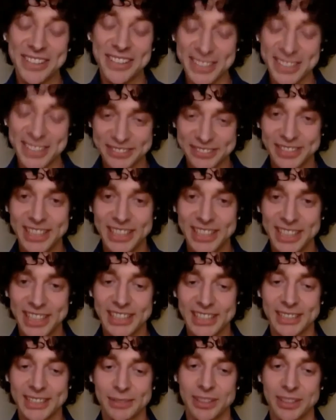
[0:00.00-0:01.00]
Well, this
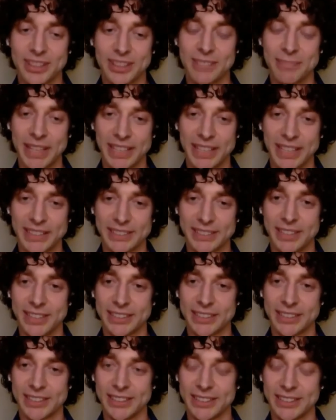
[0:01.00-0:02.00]
really is one of the biggest
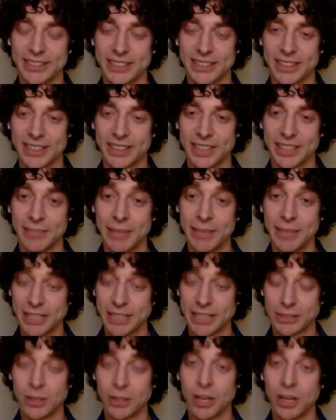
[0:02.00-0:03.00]
questions, the
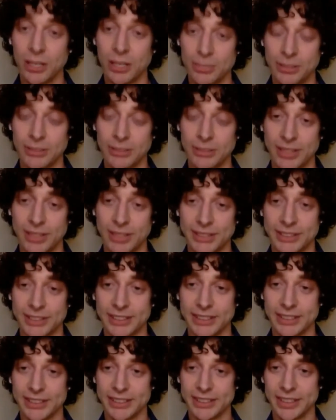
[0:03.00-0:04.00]
biggest open
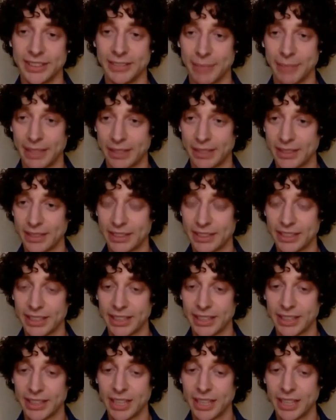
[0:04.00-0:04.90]
questions in mycology.